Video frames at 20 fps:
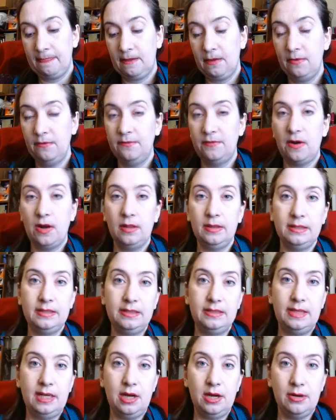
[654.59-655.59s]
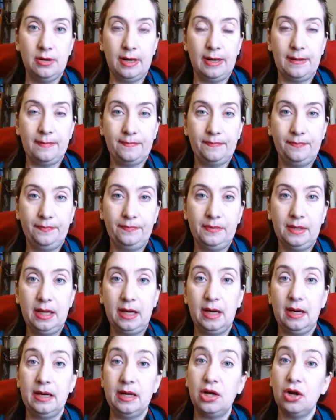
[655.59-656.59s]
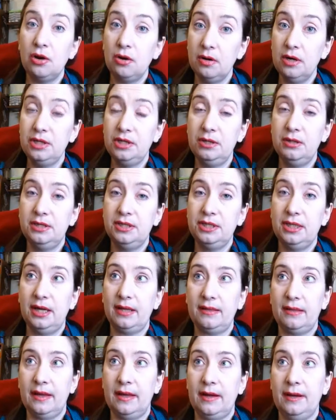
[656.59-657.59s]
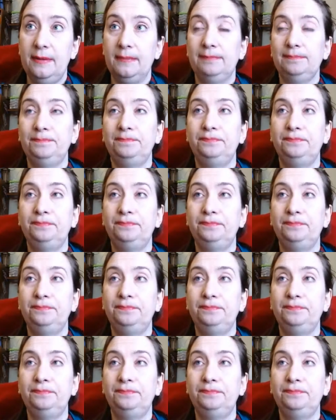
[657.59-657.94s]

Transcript: volunteering. And I encourage you to check that out.